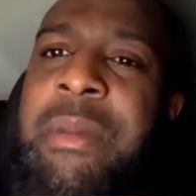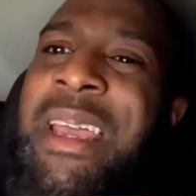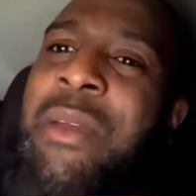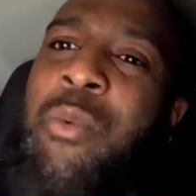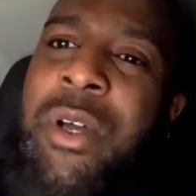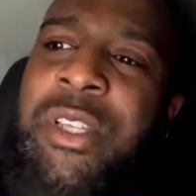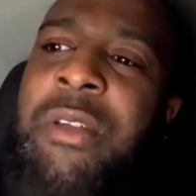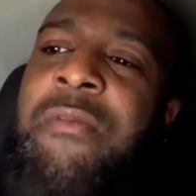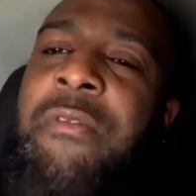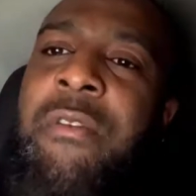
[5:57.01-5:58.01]
But he was
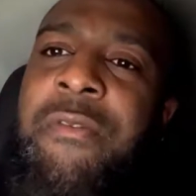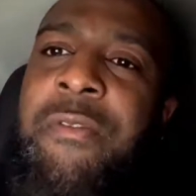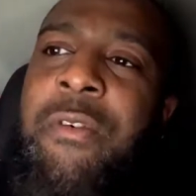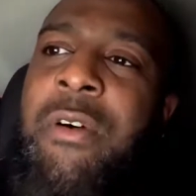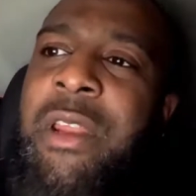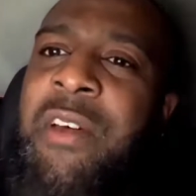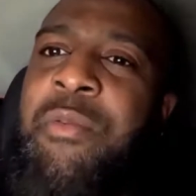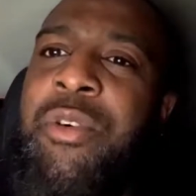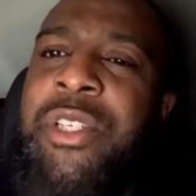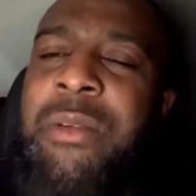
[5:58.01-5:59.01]
on for a 4, and
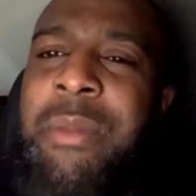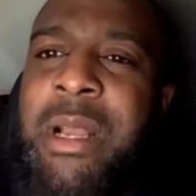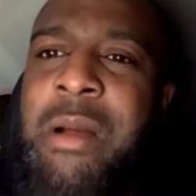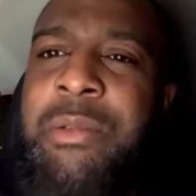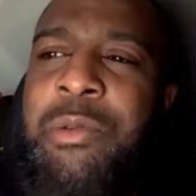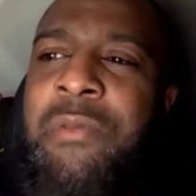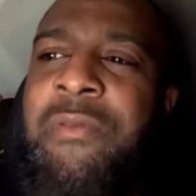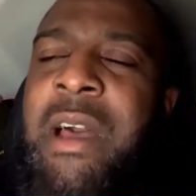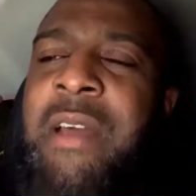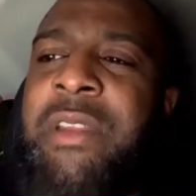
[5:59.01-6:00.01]
I've pushed him back up to a
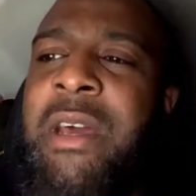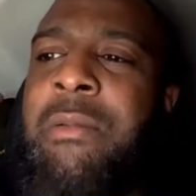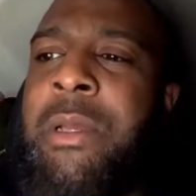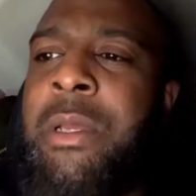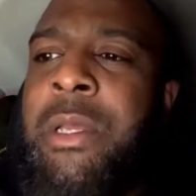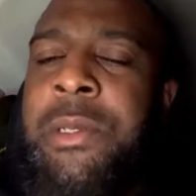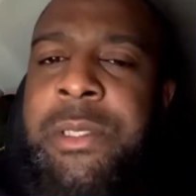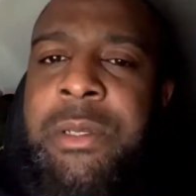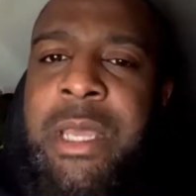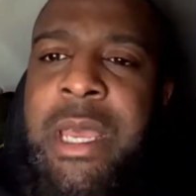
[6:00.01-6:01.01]
5 now.
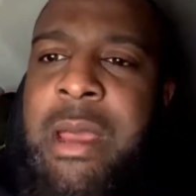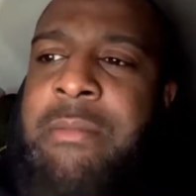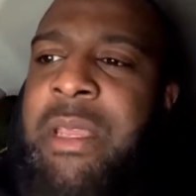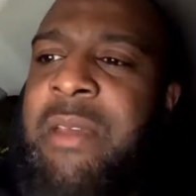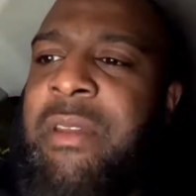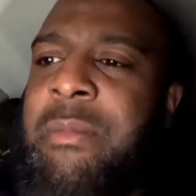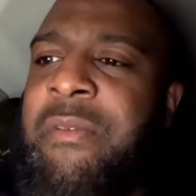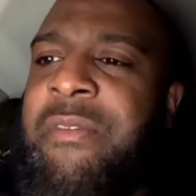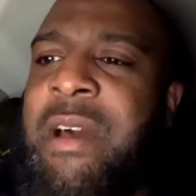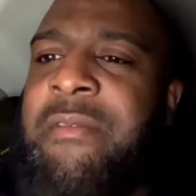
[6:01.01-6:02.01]
So yeah, I'm giving him
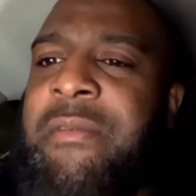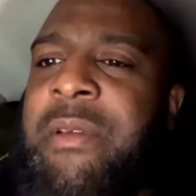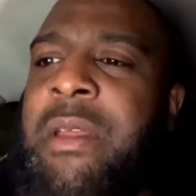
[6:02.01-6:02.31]
a 5.